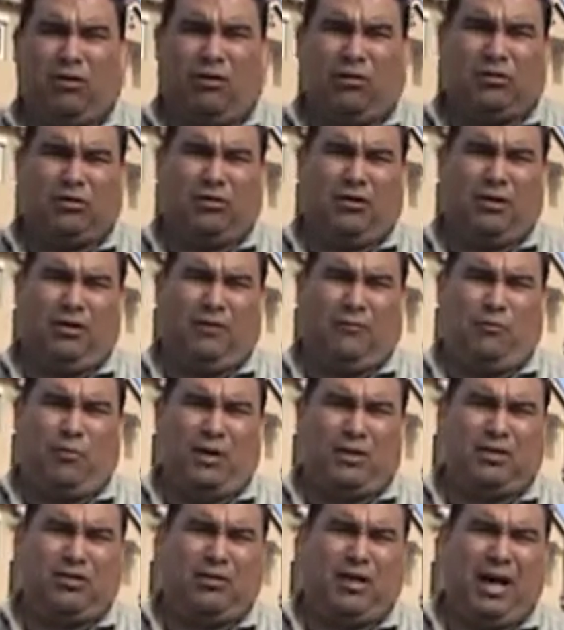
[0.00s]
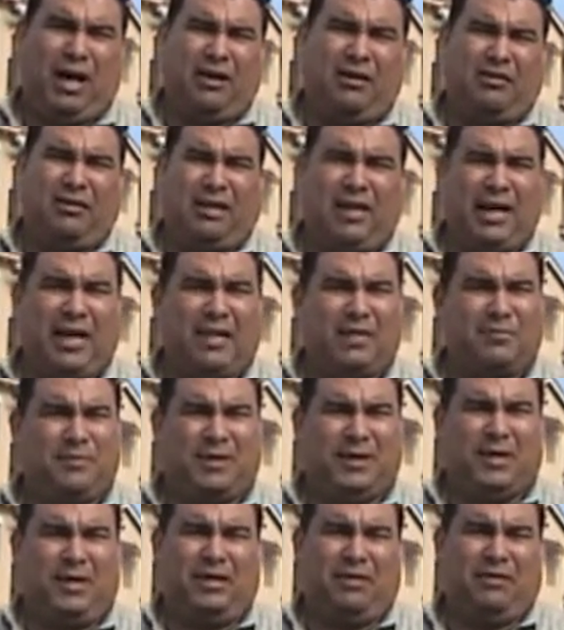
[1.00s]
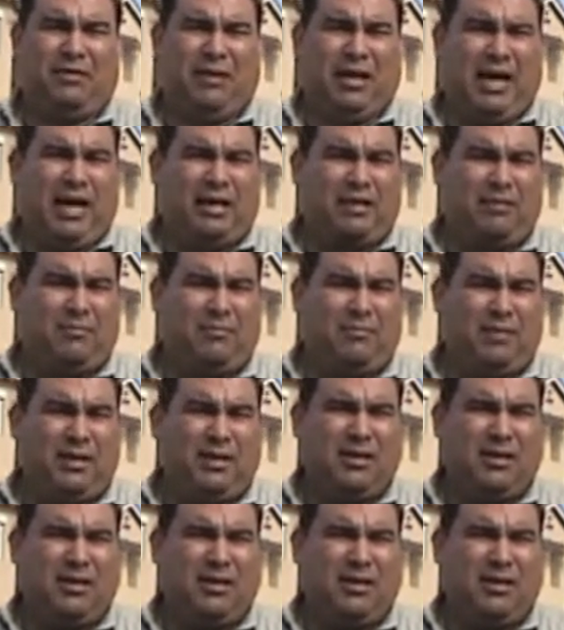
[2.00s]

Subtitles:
Also, once you hire the locksmith and you like him,